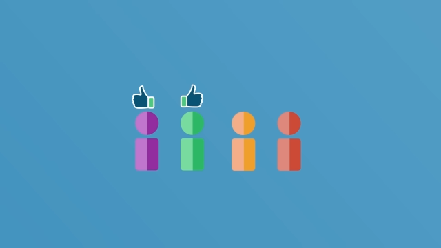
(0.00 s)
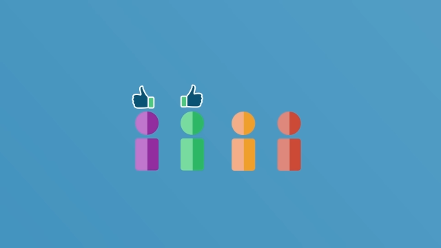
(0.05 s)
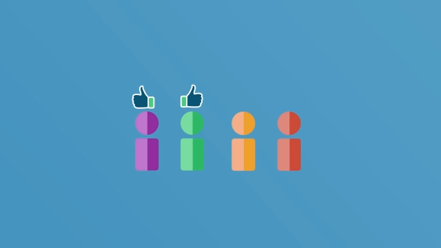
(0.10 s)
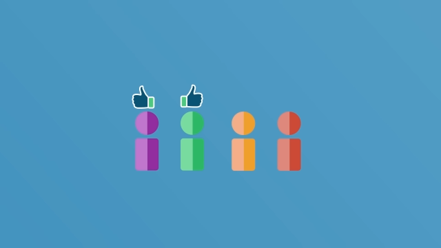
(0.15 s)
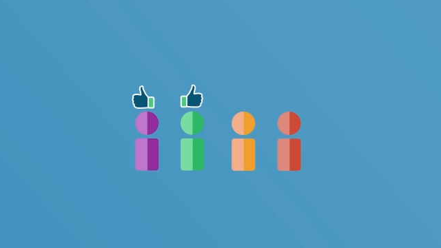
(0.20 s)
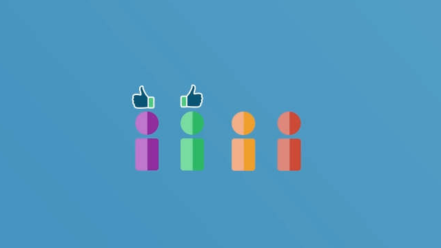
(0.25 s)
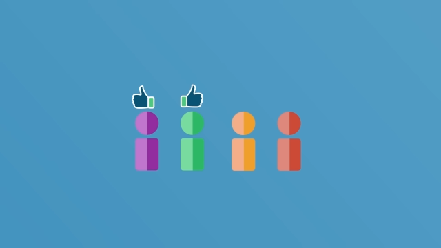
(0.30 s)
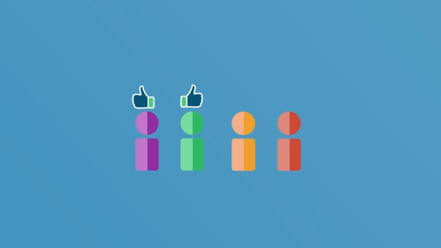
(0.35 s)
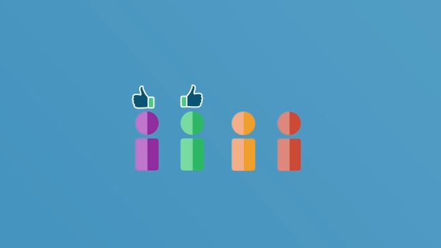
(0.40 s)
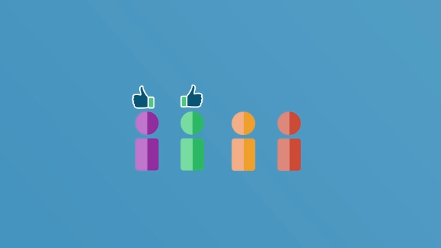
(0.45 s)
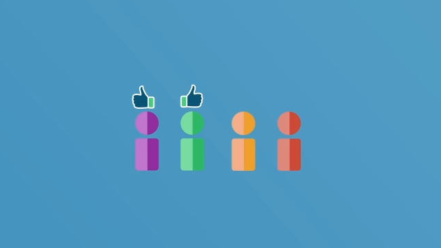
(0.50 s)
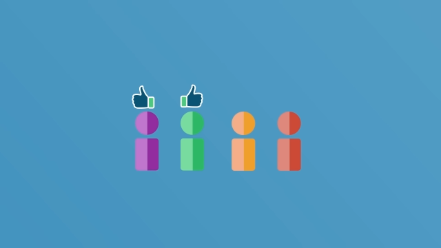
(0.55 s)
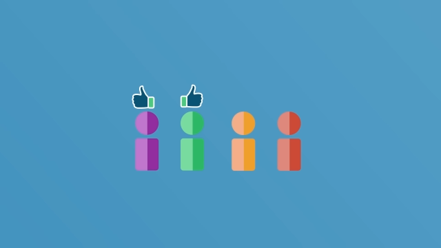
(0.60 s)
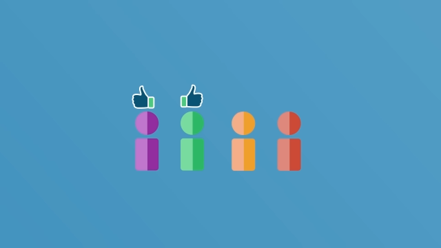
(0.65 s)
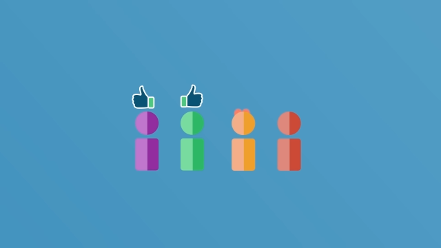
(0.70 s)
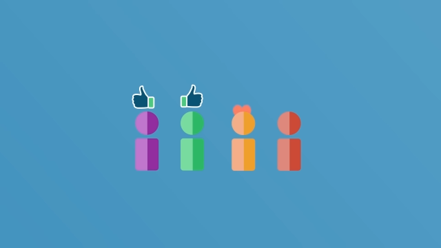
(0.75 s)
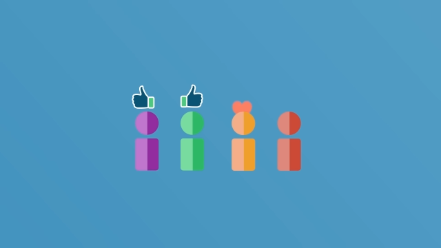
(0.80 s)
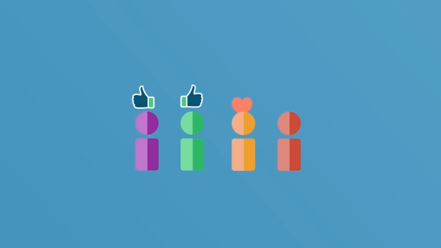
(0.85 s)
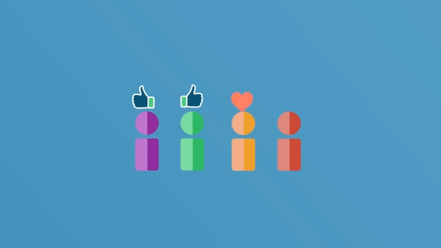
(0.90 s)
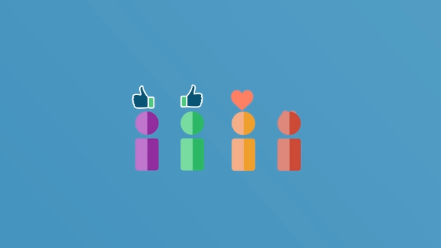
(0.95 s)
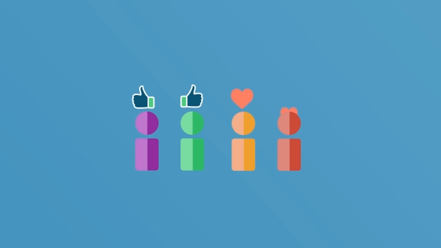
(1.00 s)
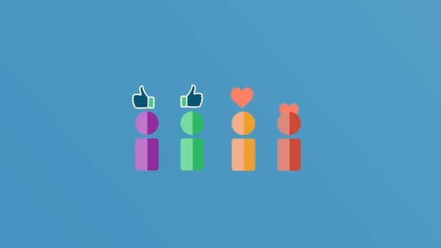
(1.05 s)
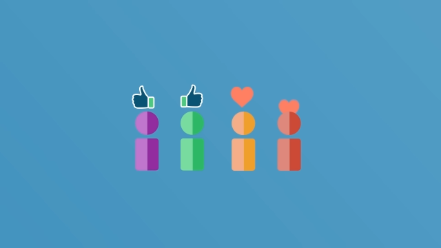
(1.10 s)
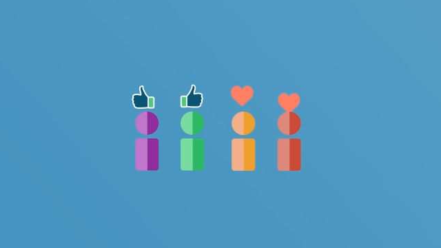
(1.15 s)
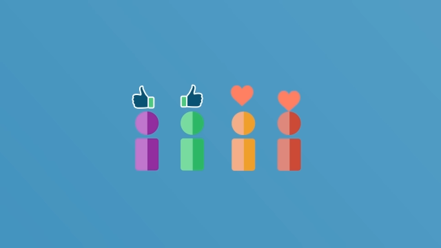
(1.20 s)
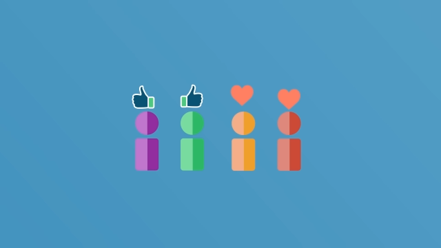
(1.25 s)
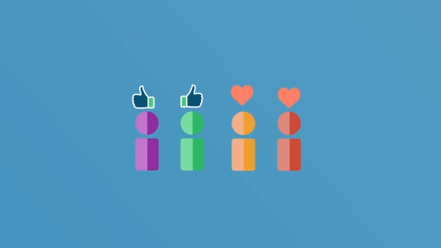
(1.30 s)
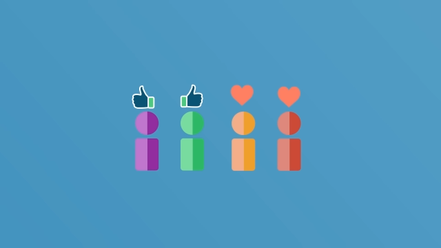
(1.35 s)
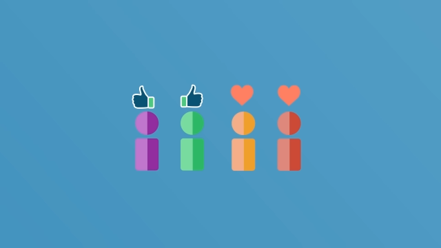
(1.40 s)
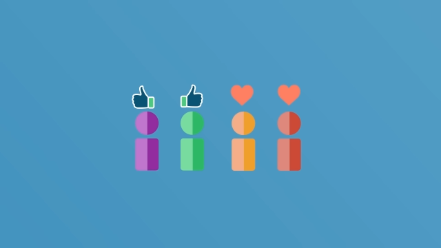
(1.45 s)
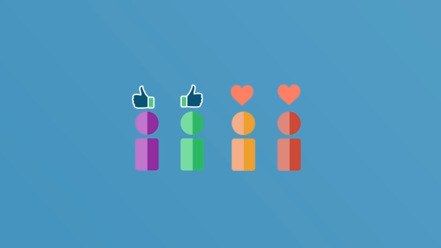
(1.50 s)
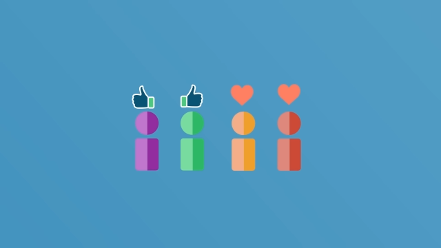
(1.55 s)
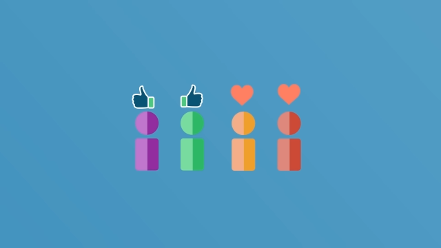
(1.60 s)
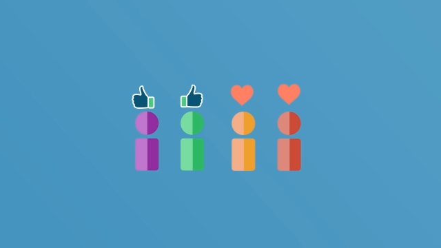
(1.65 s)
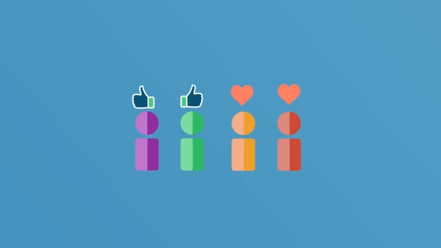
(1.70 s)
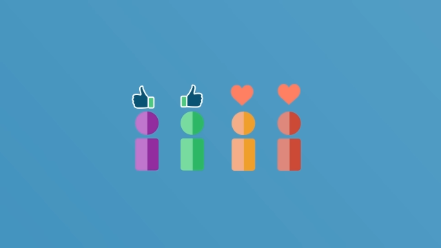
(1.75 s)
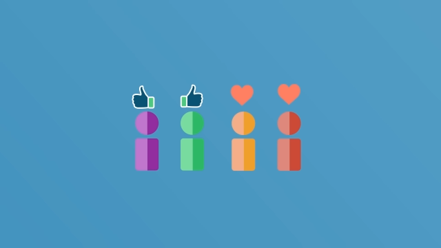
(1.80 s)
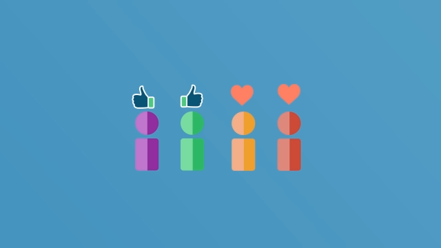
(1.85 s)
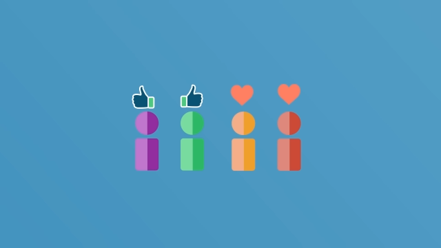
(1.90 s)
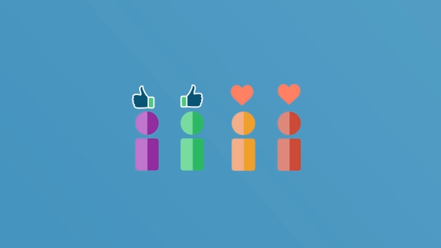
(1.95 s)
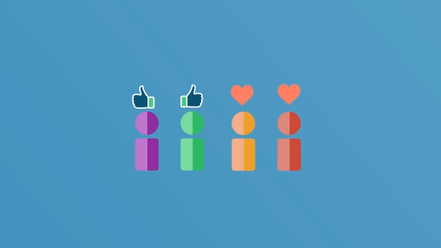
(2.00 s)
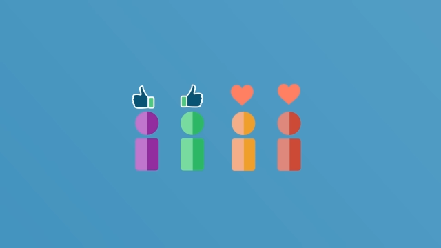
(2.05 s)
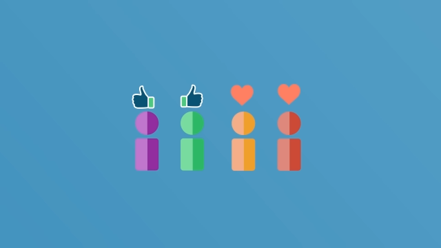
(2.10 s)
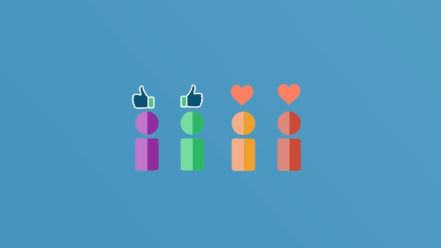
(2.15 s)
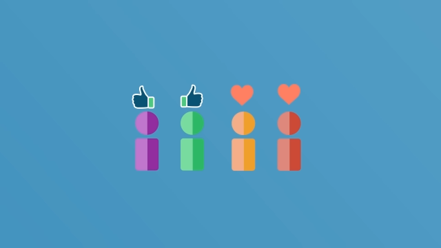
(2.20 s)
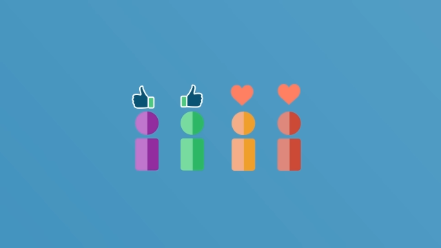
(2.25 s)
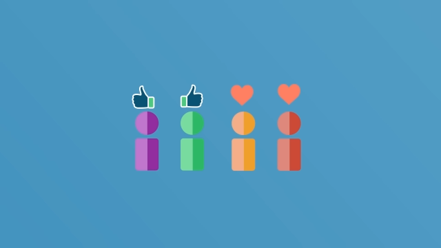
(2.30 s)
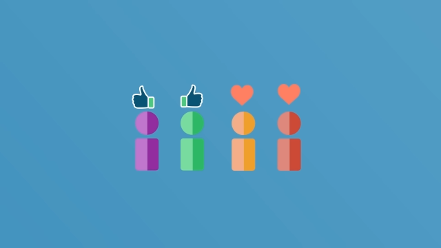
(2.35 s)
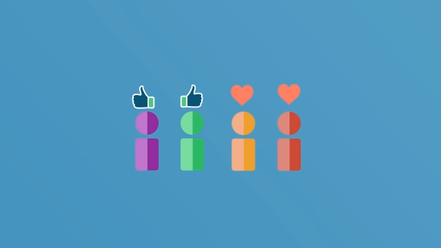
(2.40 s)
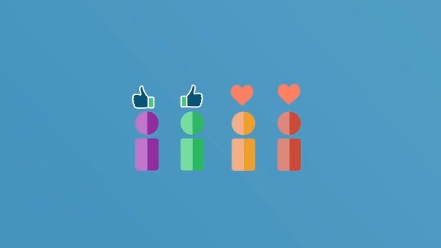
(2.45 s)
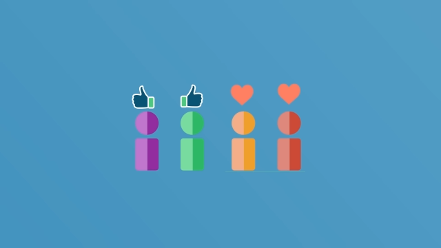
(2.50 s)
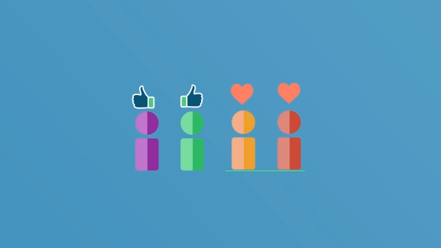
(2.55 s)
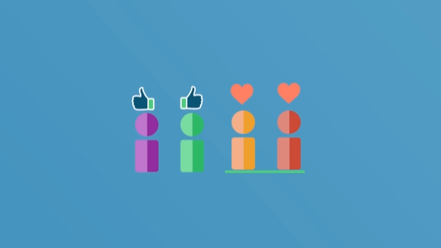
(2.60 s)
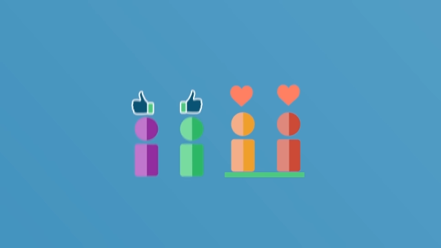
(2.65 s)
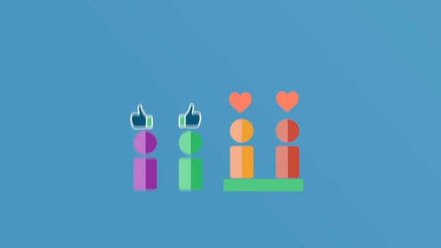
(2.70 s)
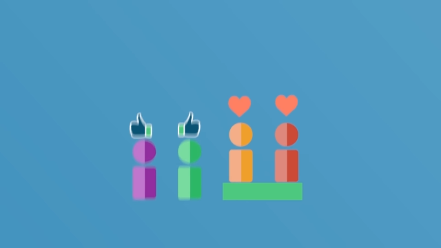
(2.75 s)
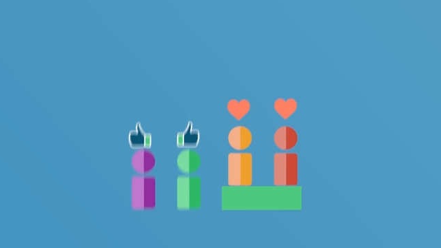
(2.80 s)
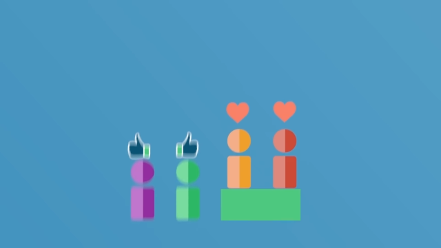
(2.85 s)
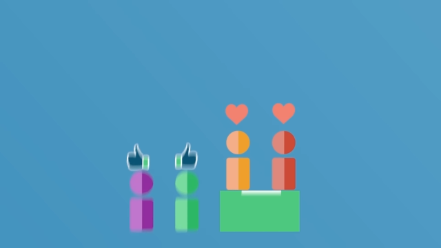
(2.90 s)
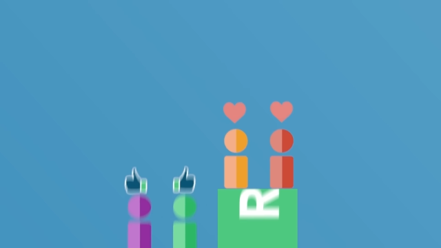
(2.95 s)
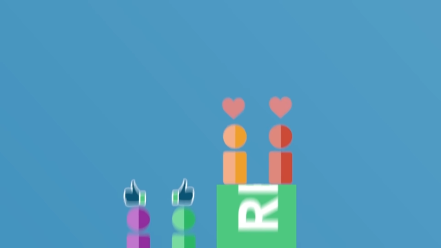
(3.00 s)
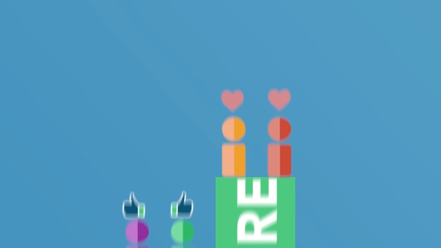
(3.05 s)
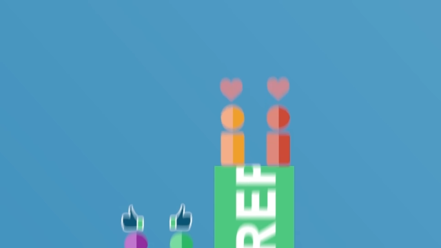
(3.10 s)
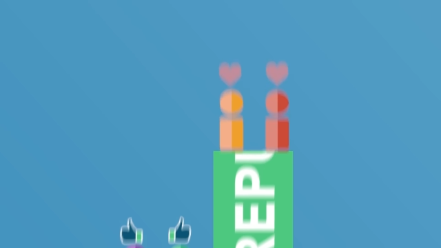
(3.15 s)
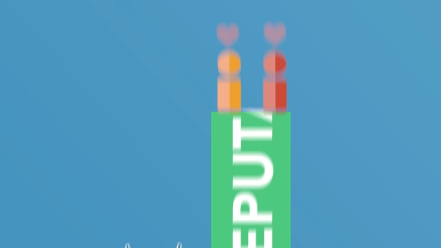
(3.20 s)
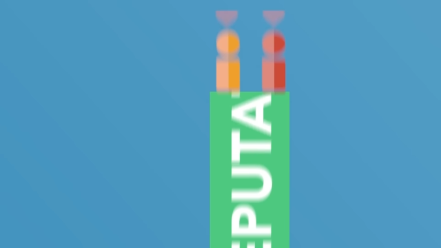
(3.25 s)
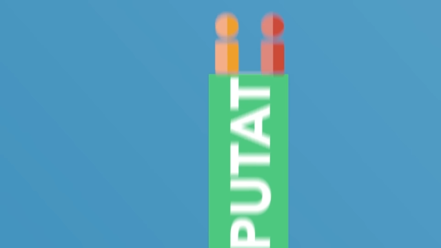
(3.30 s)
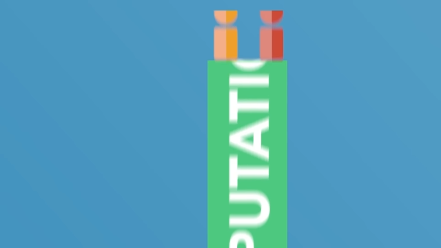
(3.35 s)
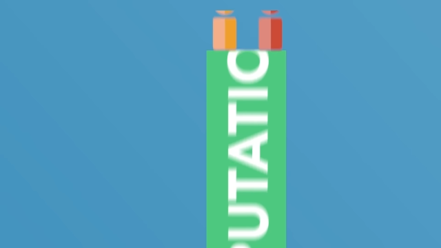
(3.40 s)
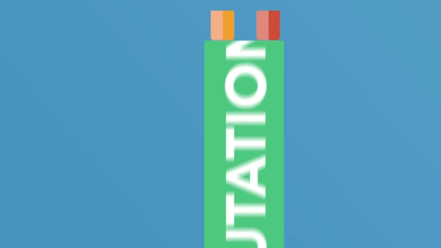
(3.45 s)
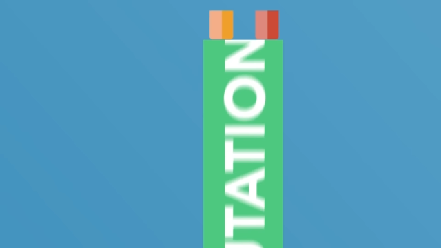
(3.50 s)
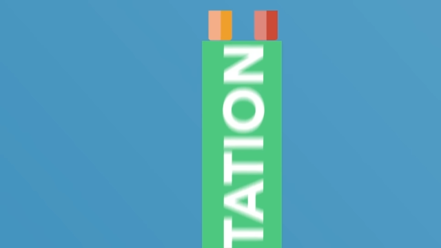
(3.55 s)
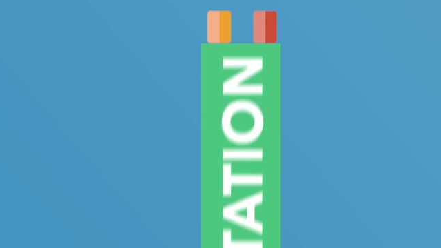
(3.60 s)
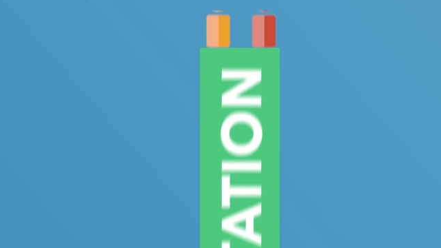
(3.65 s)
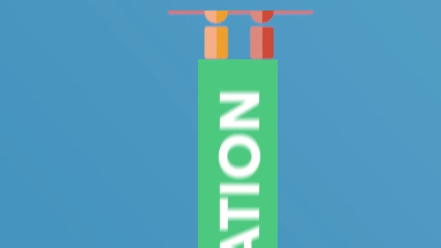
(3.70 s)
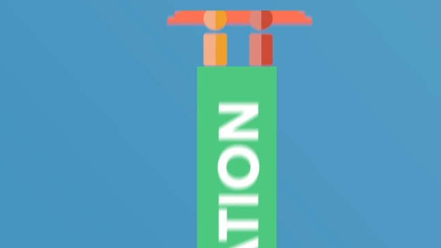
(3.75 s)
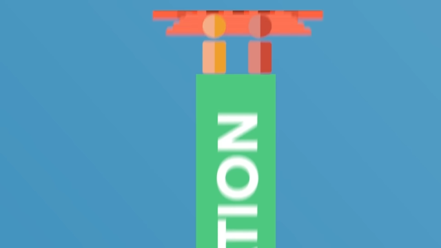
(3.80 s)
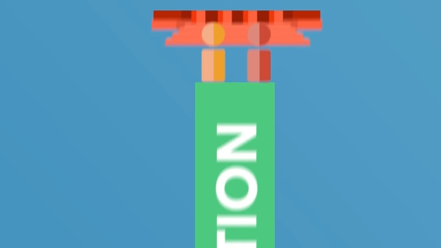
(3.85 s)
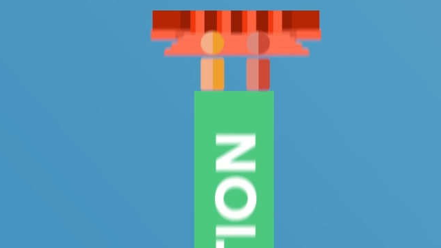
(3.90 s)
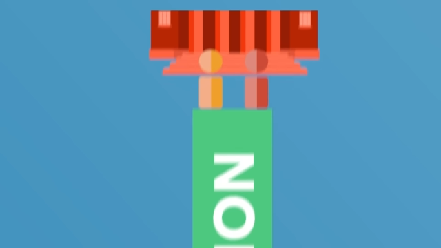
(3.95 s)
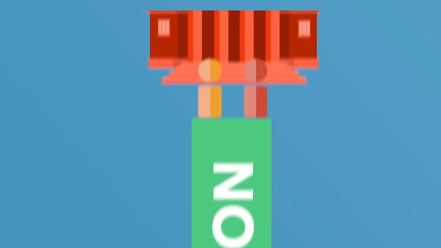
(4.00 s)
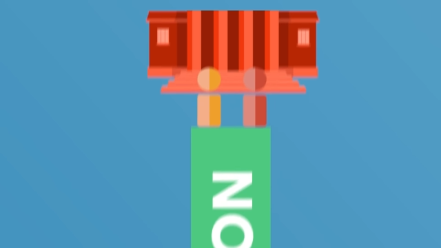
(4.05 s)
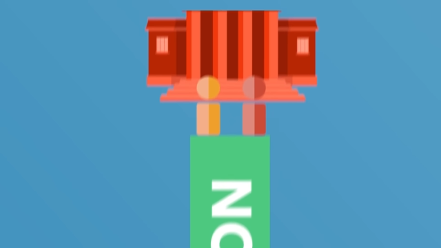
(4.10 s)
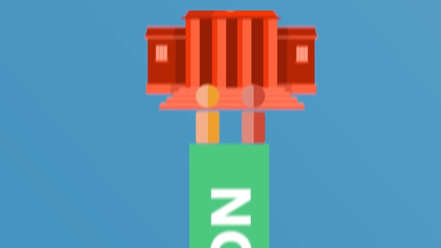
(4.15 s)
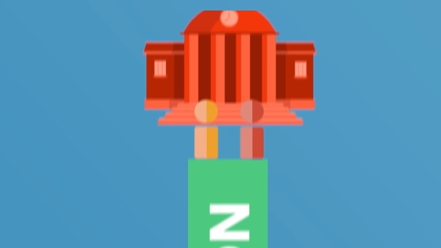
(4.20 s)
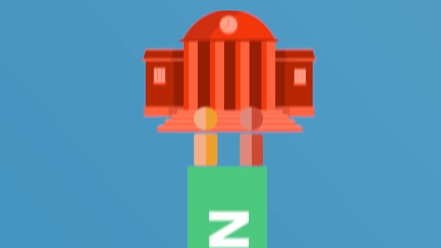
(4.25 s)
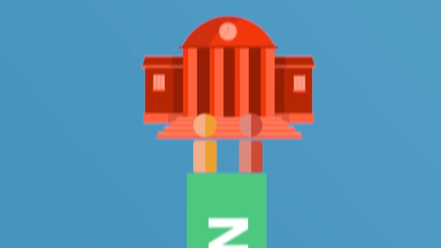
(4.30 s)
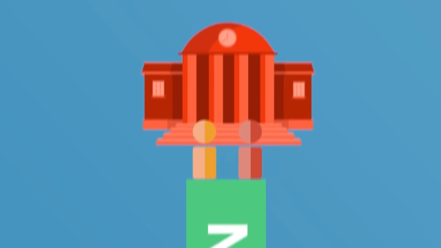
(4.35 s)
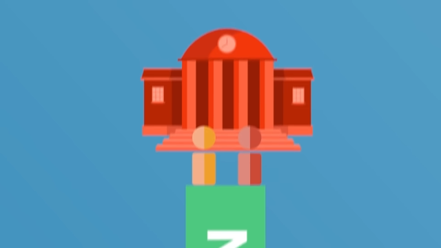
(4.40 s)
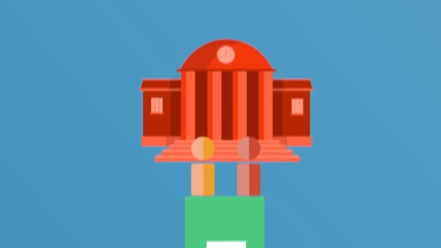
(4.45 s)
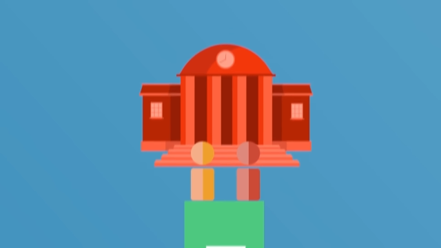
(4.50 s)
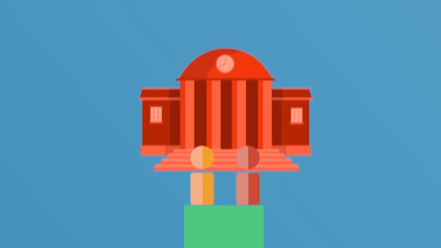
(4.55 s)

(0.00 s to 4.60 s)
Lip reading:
No face is visible, so there are no lips to read.